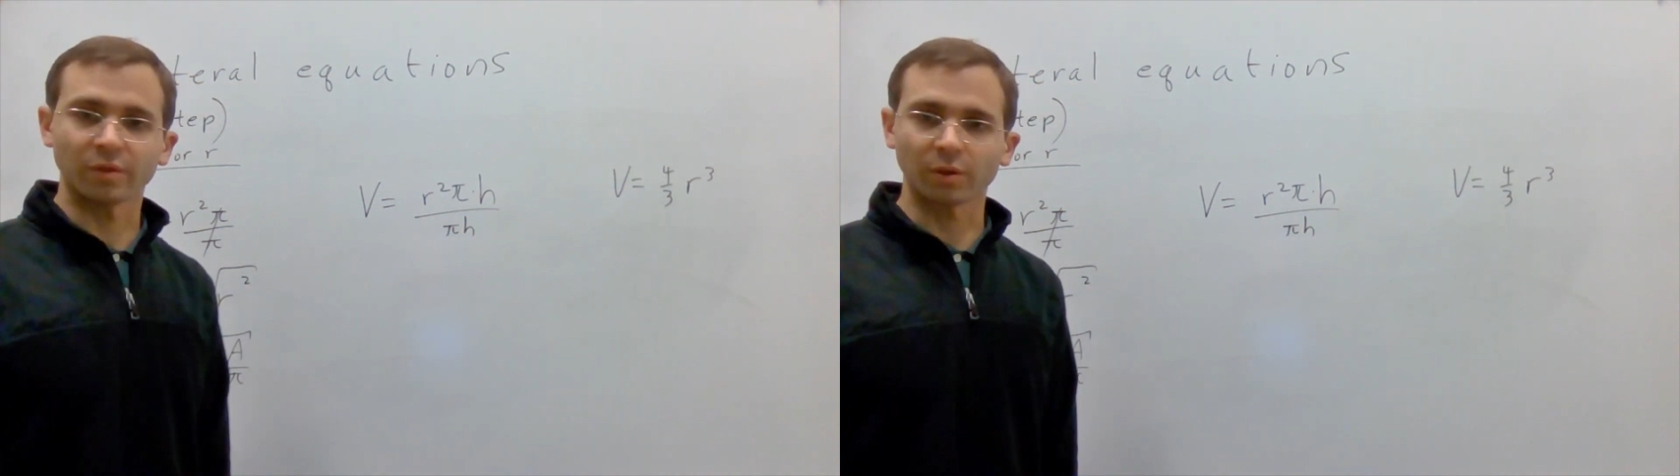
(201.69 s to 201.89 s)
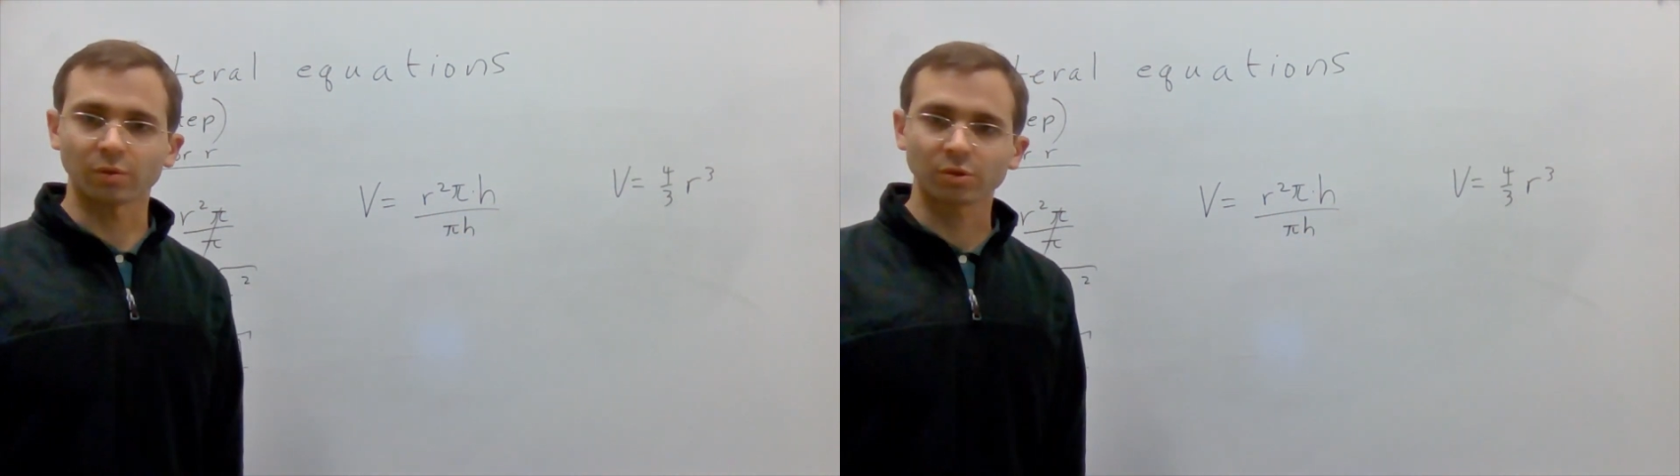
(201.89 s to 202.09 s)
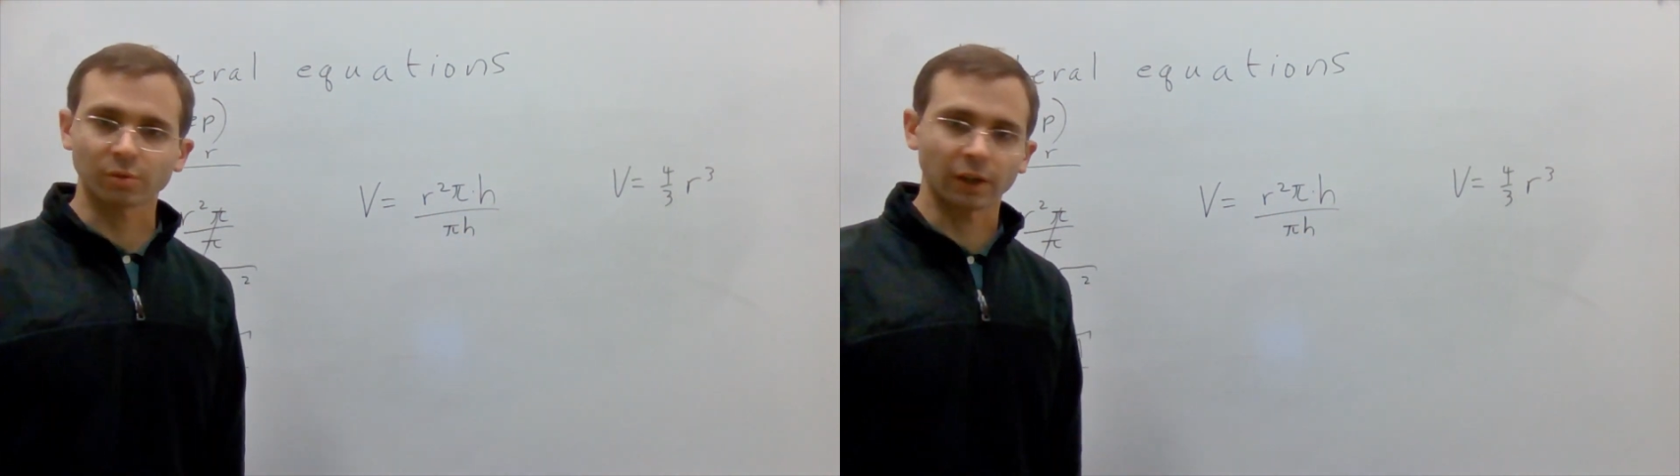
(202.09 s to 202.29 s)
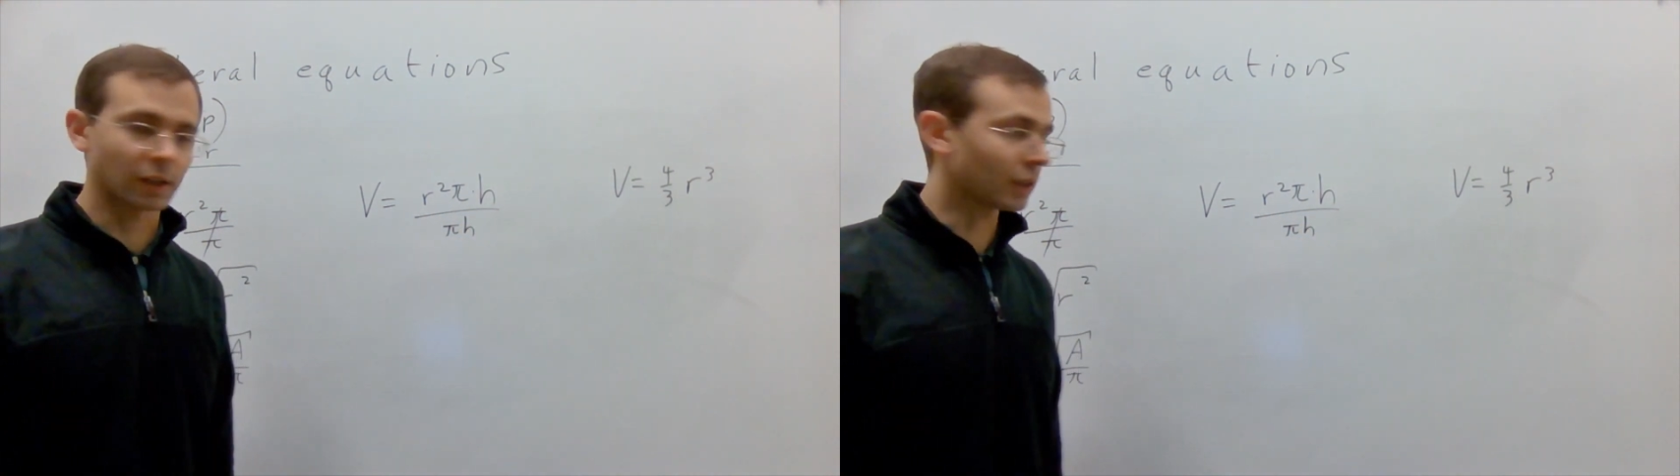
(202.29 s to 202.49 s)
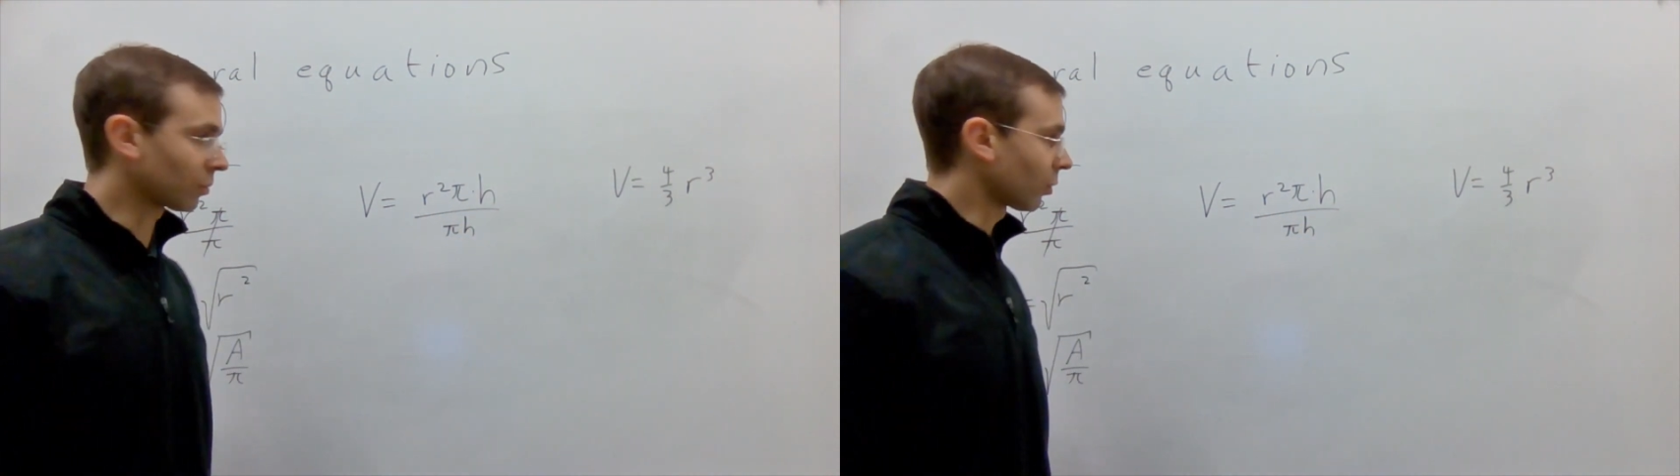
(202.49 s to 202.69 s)
those,
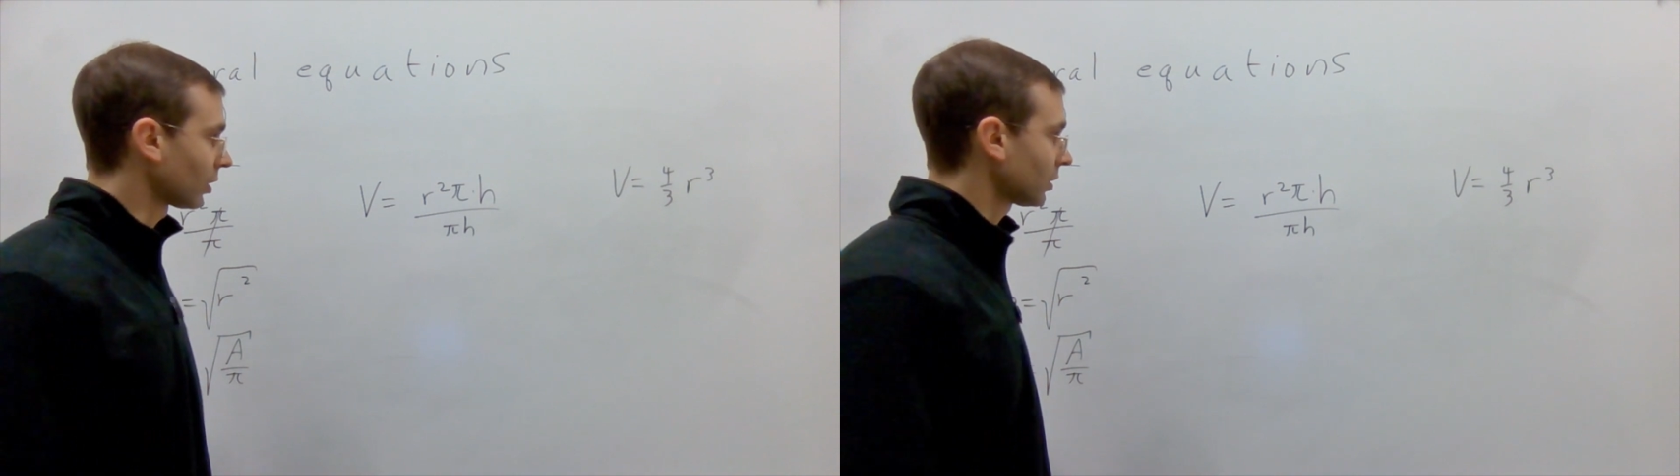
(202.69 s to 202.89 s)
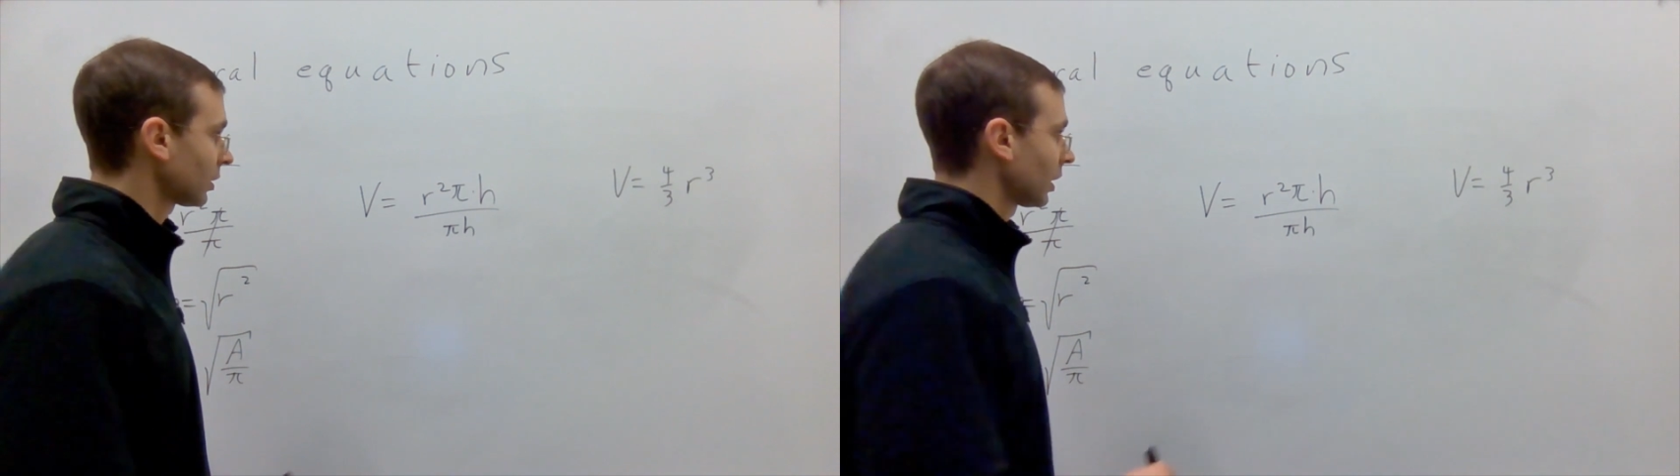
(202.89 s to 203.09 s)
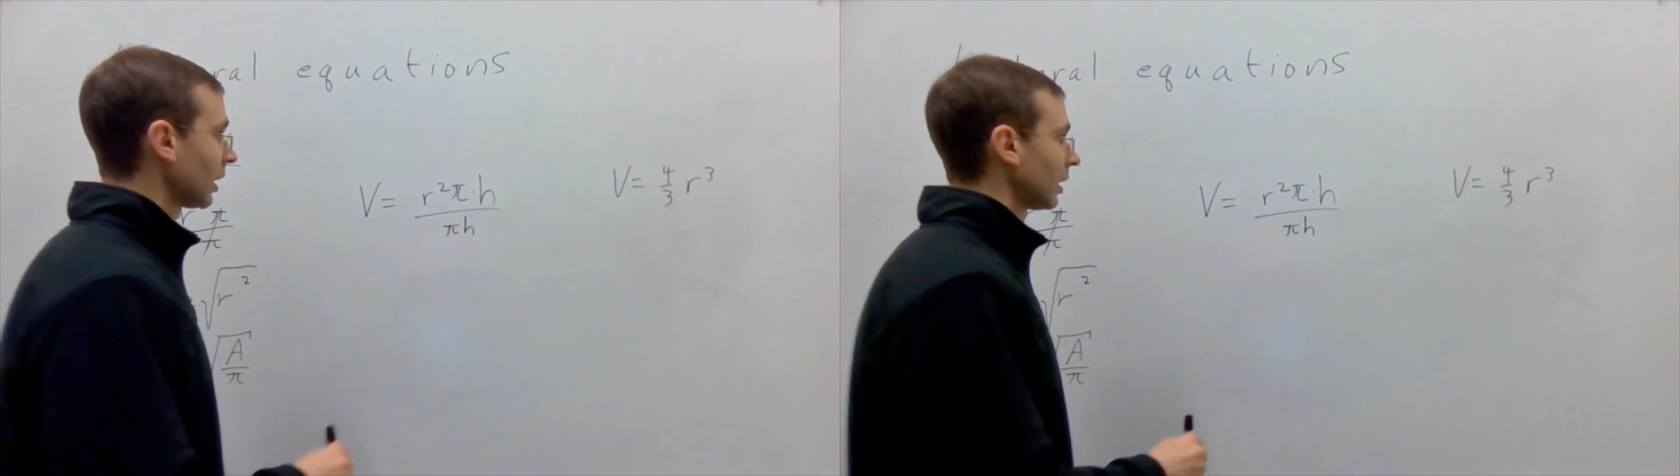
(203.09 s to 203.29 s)
right, at once,